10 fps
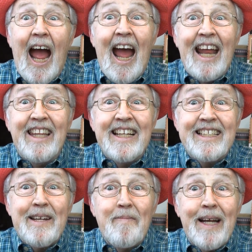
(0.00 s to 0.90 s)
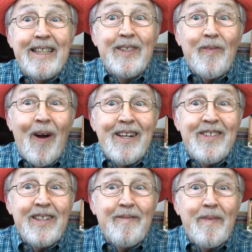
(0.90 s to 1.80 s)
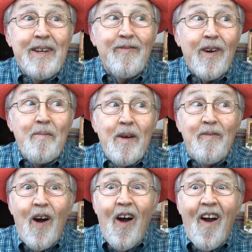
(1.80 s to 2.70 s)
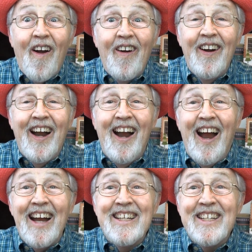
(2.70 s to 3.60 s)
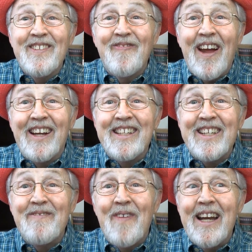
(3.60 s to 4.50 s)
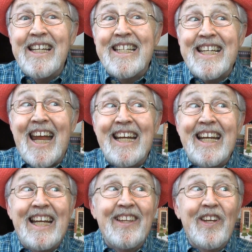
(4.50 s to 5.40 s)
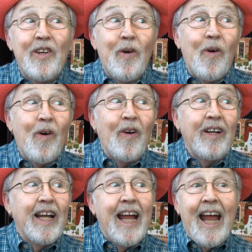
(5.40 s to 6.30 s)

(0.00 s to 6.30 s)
I think somebody's watching me from afar. I just found somebody standing in the door.